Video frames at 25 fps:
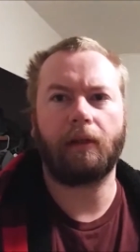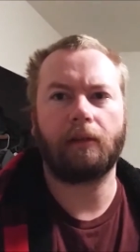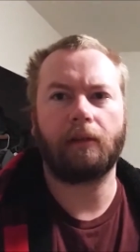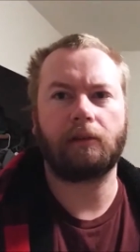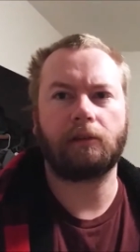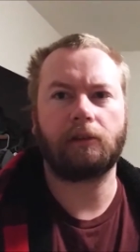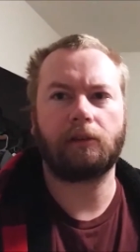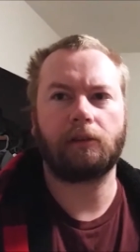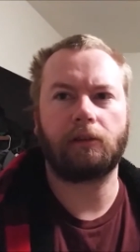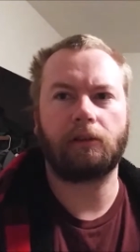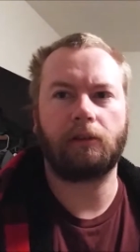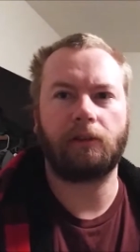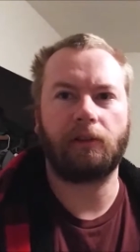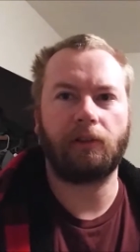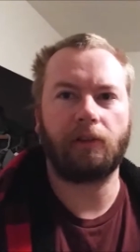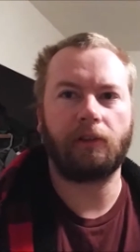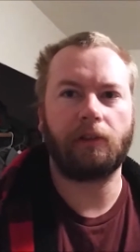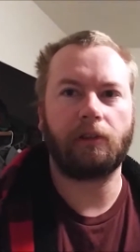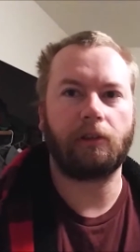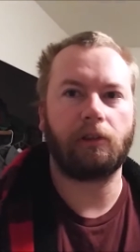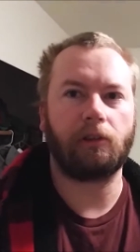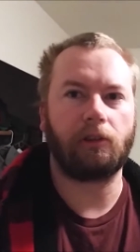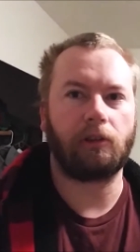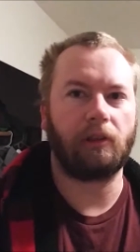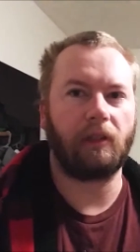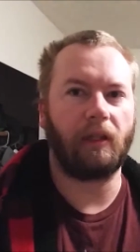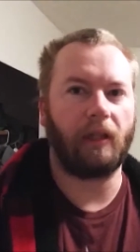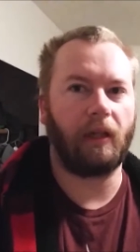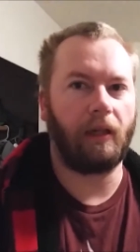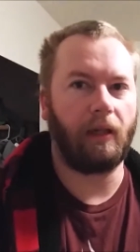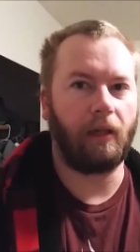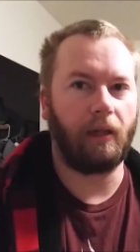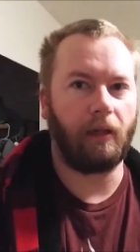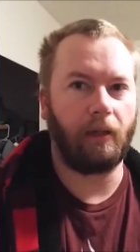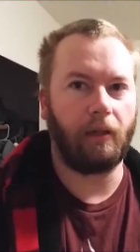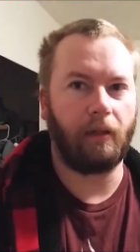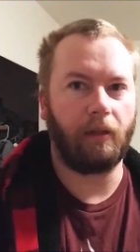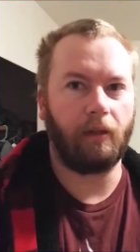It's
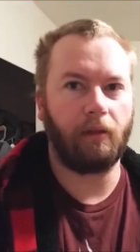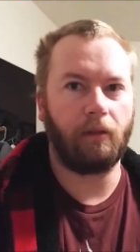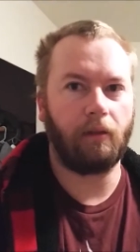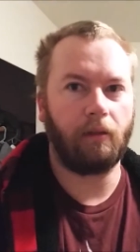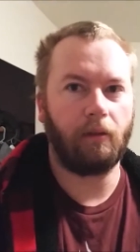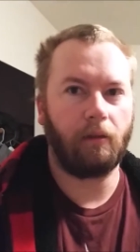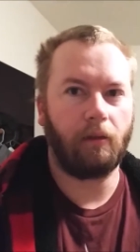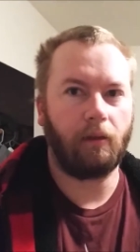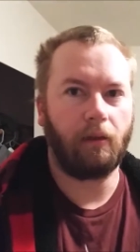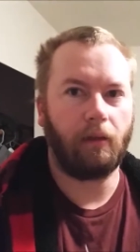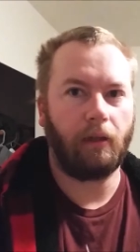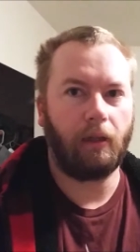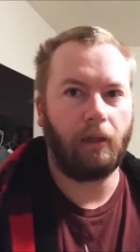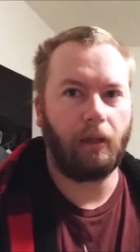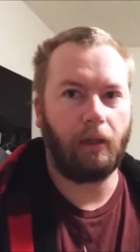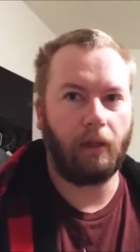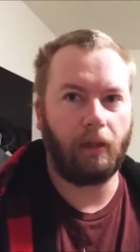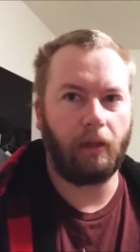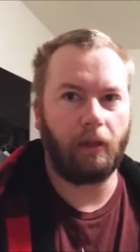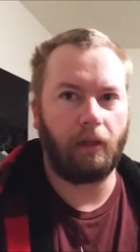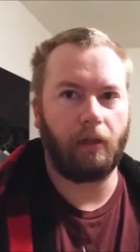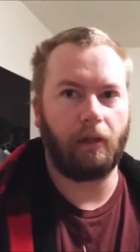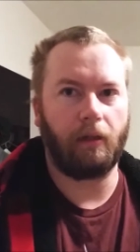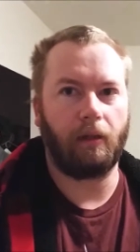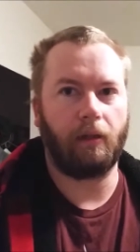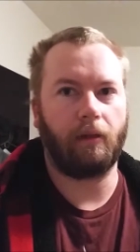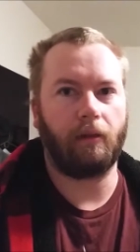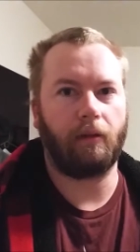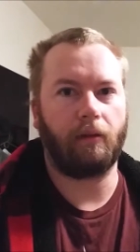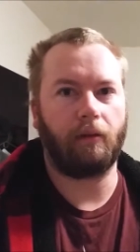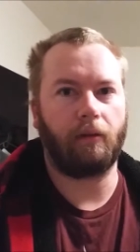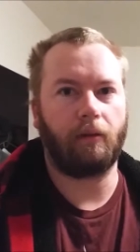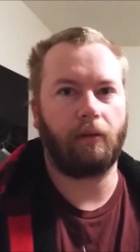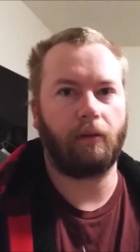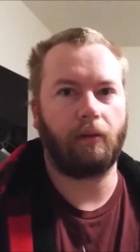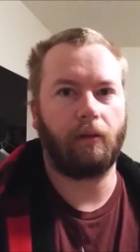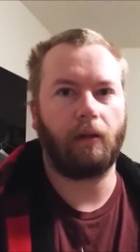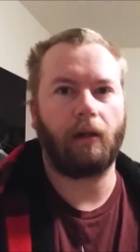Thursday
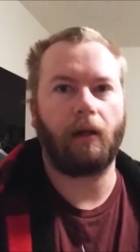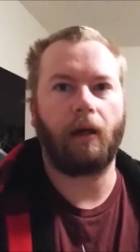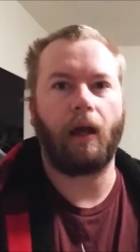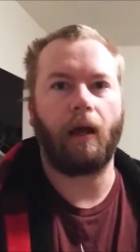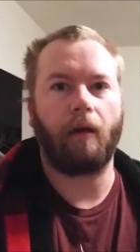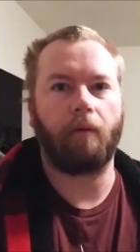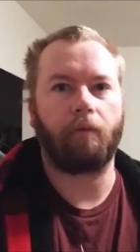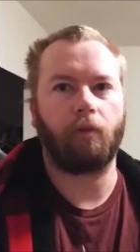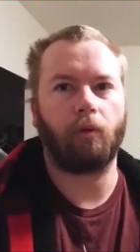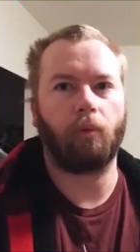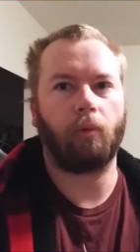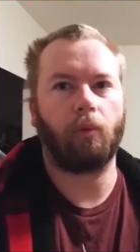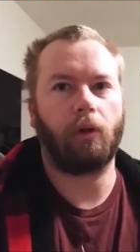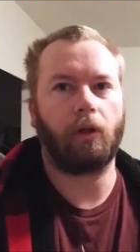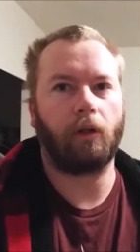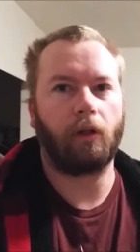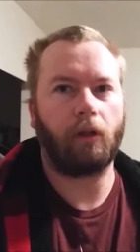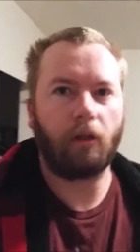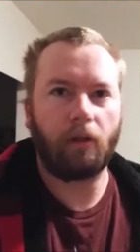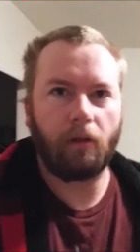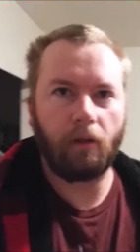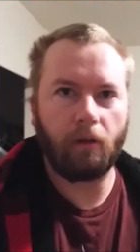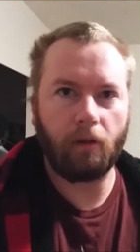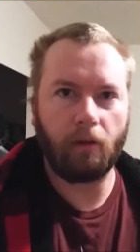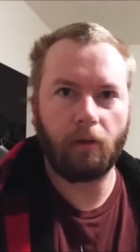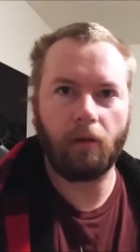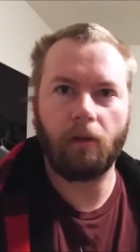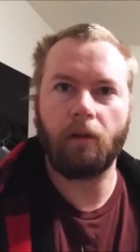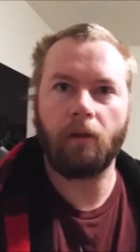and I have to work.